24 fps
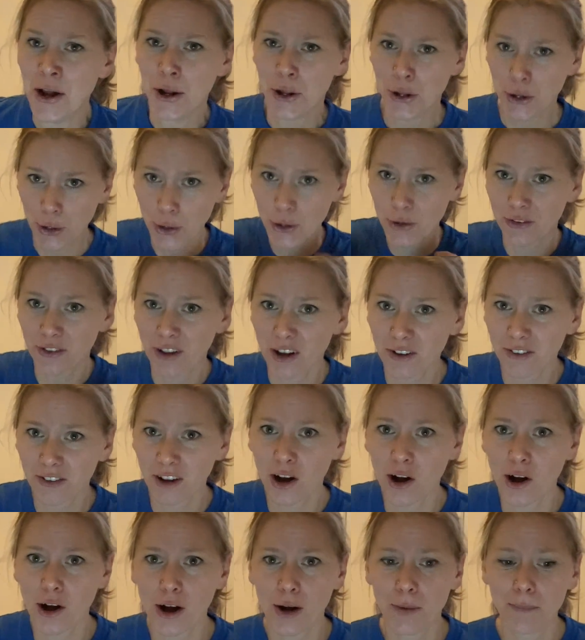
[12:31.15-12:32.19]
Use those
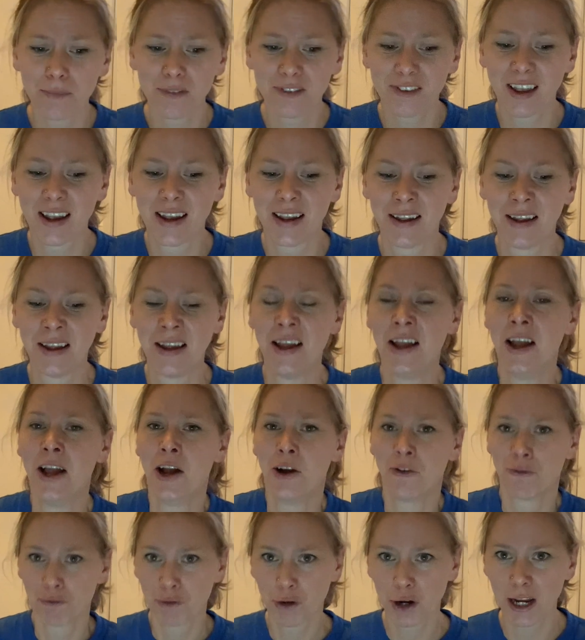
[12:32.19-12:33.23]
arms.
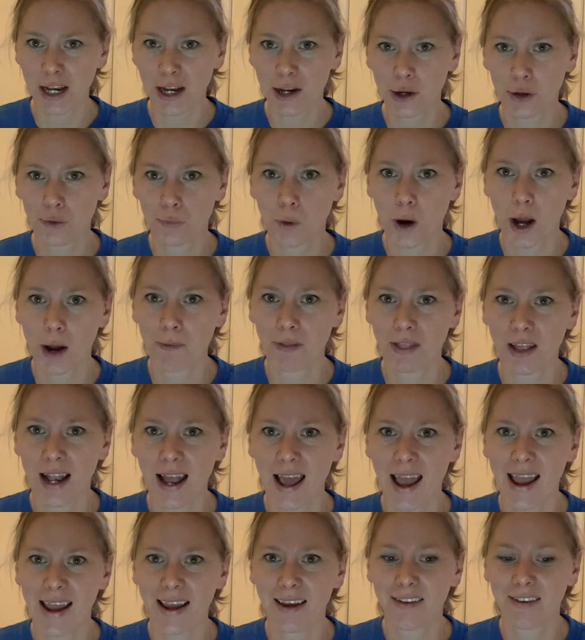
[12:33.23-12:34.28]
Really good work with the
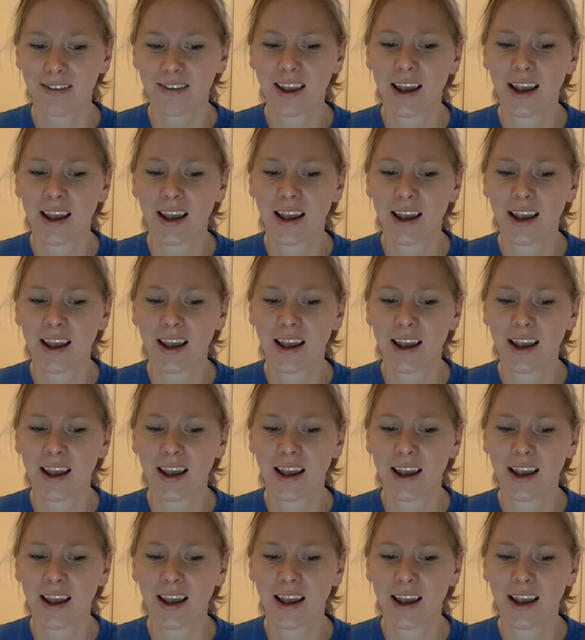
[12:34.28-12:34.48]
legs.